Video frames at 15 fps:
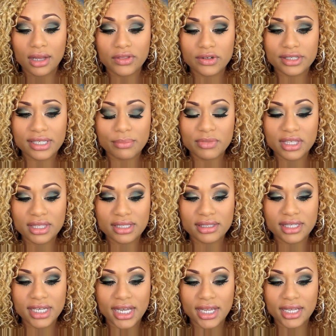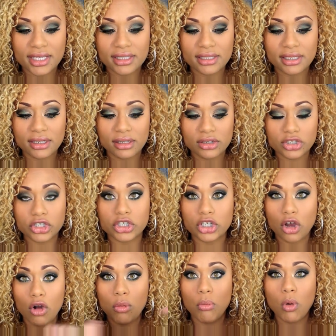There's something that says
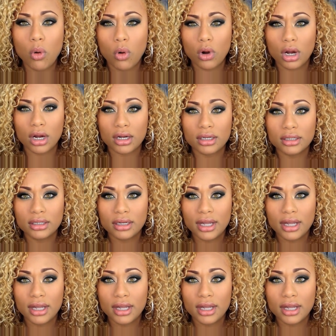show more.